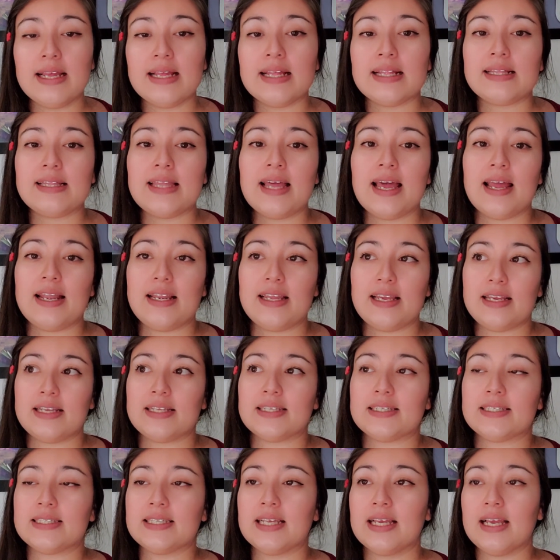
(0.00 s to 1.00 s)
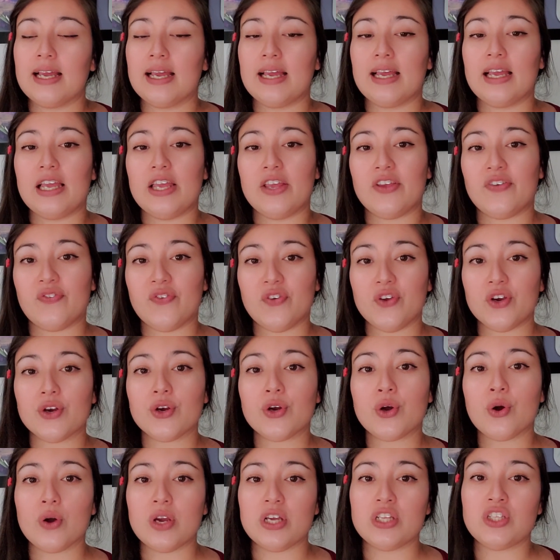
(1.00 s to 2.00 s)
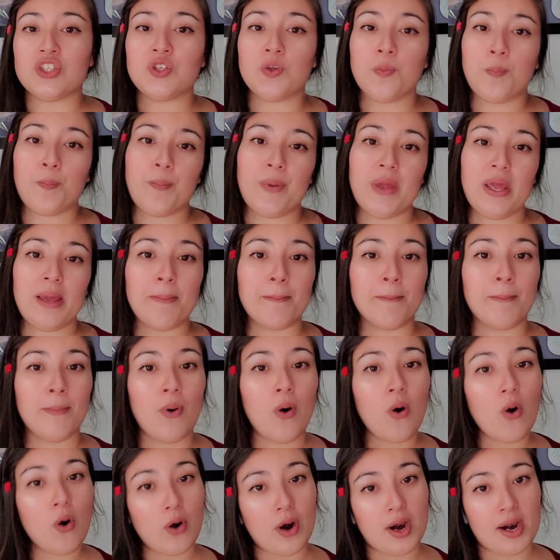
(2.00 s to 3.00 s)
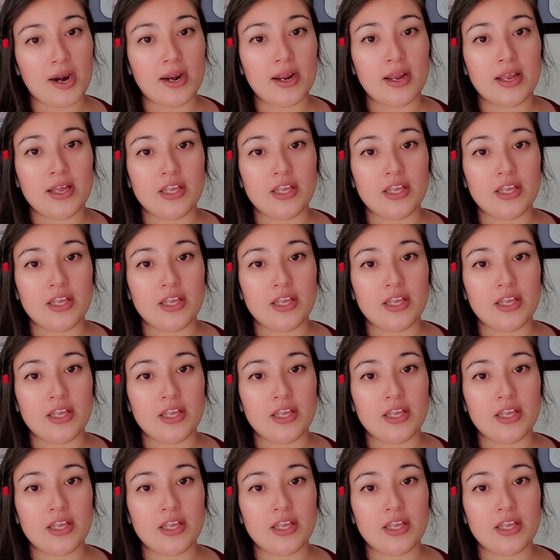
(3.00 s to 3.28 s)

that is, if you're going to pay more,